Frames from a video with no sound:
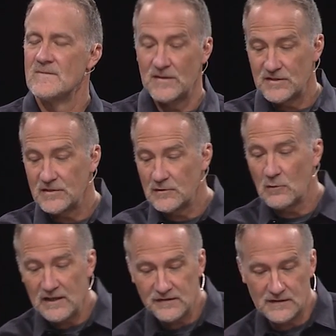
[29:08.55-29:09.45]
It's a good
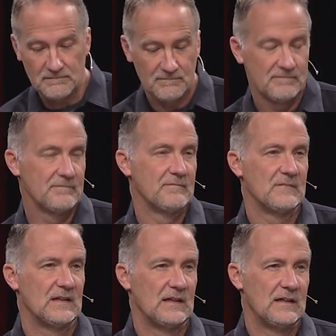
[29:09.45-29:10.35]
question.
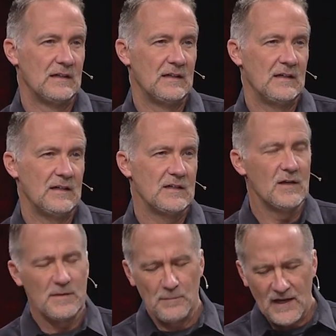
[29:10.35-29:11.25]
You
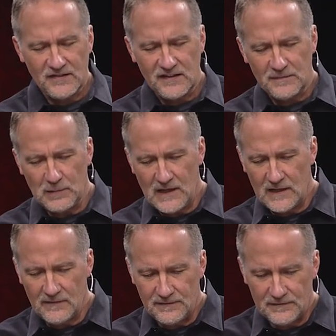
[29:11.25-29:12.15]
know, the best
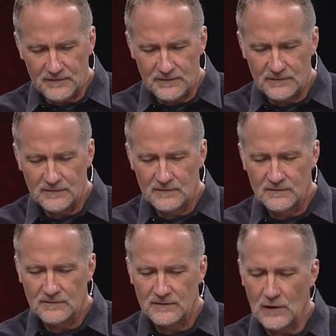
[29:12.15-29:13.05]
display of
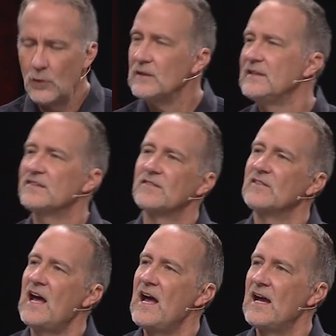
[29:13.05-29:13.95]
the holiness
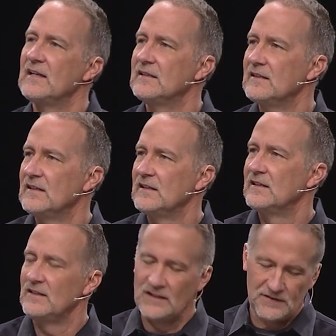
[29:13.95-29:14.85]
of God
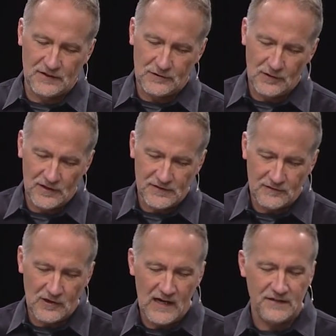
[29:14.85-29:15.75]
is the cross
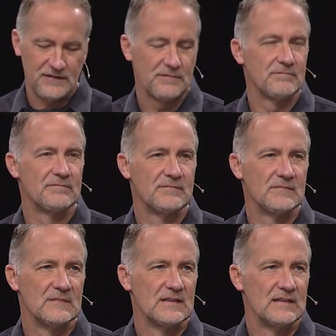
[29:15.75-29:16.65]
of Christ.
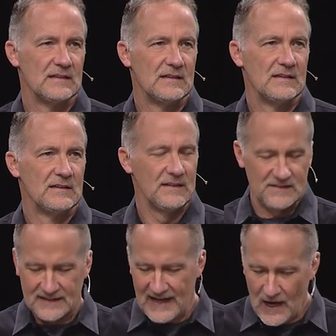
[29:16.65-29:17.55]

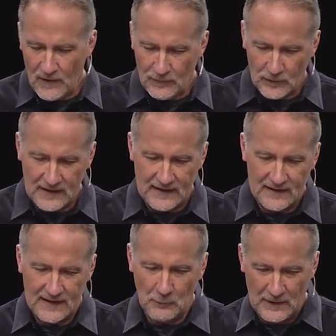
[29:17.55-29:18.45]
It's a Calvary
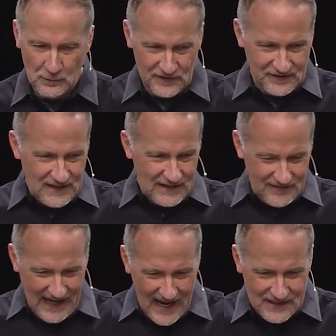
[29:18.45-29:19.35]
that, that we
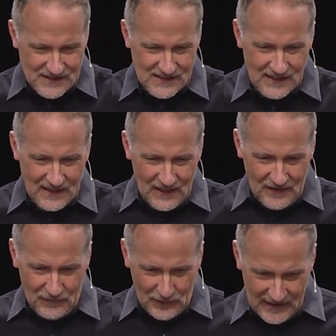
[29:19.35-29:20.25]
receive God's
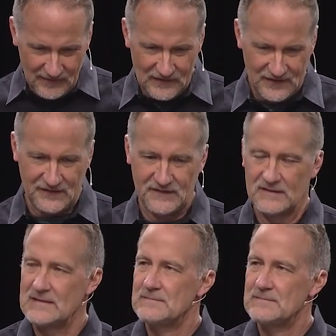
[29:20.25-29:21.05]
forgiveness,